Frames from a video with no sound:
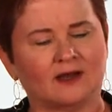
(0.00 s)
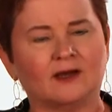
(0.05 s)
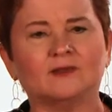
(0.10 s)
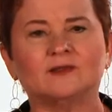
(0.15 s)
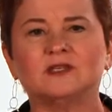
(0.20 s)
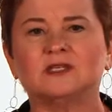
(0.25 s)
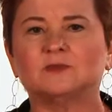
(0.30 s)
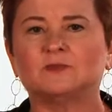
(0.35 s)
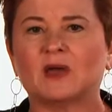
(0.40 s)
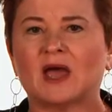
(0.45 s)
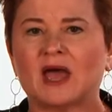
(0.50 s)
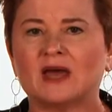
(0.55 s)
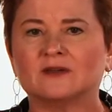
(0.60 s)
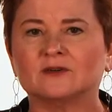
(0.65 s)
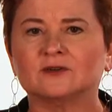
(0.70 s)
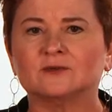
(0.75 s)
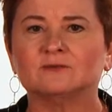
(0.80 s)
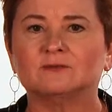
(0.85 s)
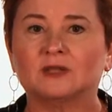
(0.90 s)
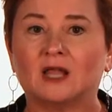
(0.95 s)
these
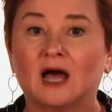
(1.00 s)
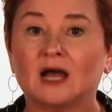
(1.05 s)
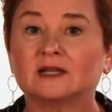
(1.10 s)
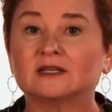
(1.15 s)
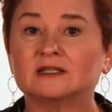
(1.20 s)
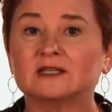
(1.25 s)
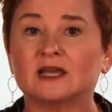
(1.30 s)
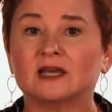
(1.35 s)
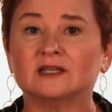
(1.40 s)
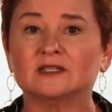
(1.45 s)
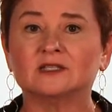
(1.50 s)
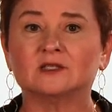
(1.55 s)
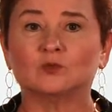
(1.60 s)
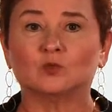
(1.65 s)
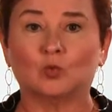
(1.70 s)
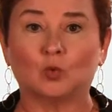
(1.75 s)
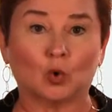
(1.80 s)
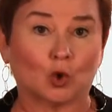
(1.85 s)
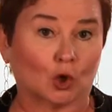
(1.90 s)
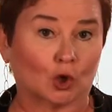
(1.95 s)
pattern block tests
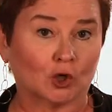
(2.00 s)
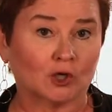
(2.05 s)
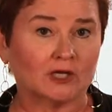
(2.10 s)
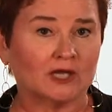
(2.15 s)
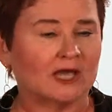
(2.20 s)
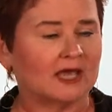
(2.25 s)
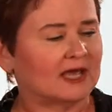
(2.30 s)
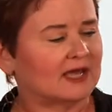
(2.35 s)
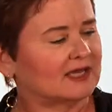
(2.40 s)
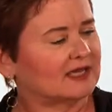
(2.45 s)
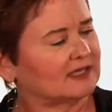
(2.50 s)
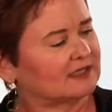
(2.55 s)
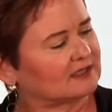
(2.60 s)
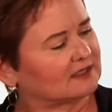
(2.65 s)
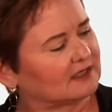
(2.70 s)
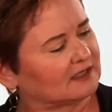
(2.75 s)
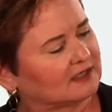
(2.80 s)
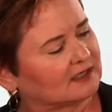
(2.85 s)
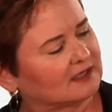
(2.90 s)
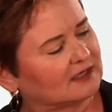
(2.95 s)
work is
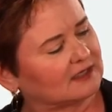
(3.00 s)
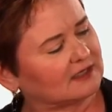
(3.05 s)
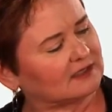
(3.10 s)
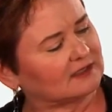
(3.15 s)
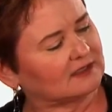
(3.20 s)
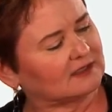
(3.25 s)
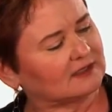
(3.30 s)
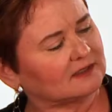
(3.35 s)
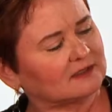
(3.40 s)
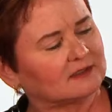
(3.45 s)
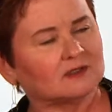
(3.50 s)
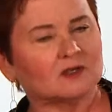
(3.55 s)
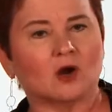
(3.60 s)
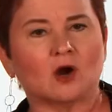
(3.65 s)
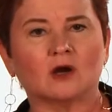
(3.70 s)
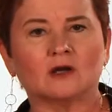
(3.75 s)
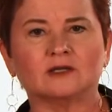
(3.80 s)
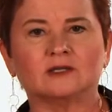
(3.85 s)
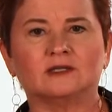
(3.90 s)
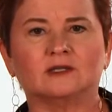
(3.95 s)
that kids
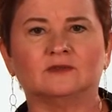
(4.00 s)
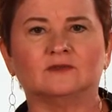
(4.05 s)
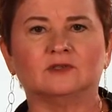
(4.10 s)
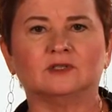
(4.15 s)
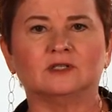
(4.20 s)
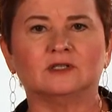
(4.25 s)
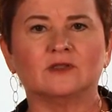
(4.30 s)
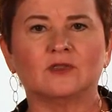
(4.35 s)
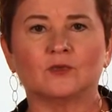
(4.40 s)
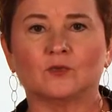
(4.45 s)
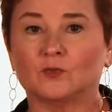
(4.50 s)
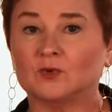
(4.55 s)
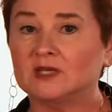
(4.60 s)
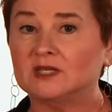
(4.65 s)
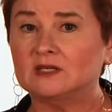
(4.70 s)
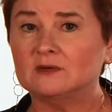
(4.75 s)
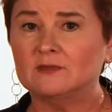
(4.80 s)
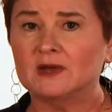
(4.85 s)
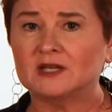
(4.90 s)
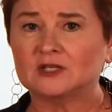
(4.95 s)
are given
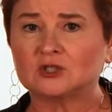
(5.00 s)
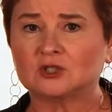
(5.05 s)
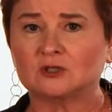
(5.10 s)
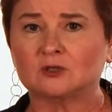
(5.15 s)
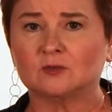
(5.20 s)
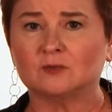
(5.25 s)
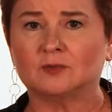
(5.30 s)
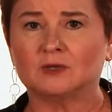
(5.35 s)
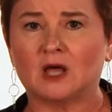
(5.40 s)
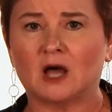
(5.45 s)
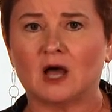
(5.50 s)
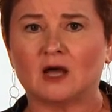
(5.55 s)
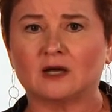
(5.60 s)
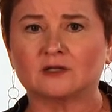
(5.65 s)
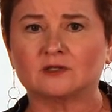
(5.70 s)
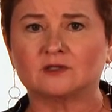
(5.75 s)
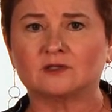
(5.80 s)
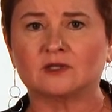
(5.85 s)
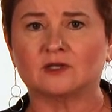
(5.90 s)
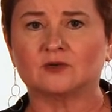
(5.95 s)
three-dimensional
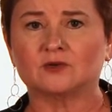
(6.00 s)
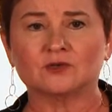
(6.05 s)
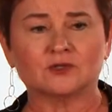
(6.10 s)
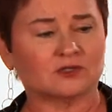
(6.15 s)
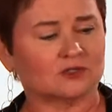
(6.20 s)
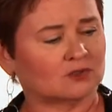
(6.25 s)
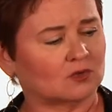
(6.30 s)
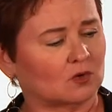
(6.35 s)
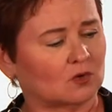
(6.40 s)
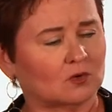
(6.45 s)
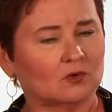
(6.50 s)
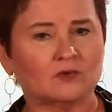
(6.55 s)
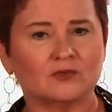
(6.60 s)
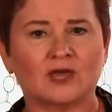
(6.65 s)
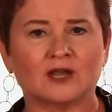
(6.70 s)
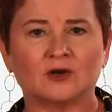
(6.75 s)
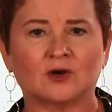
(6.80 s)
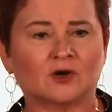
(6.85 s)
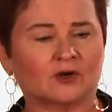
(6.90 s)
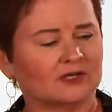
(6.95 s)
blocks that
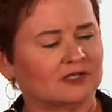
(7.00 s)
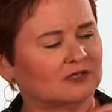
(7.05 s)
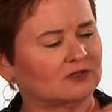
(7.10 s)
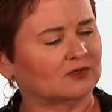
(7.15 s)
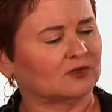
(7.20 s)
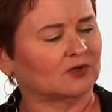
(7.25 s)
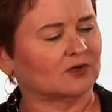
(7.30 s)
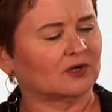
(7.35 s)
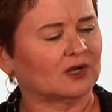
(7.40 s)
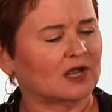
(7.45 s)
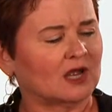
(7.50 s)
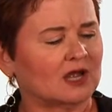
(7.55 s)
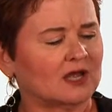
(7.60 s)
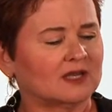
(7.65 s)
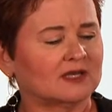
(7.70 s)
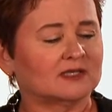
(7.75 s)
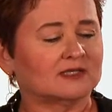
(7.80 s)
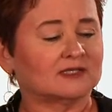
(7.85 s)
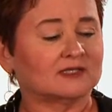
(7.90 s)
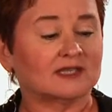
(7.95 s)
are either
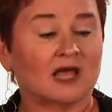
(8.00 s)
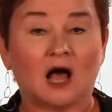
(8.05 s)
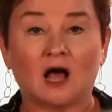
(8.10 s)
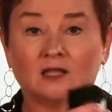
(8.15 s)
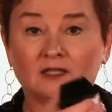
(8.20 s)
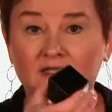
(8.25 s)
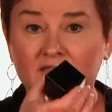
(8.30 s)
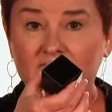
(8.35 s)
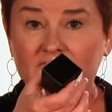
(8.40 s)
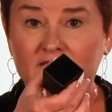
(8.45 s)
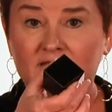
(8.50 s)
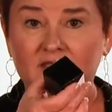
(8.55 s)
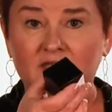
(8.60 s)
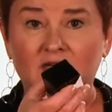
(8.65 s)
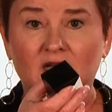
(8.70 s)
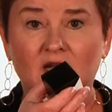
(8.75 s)
solid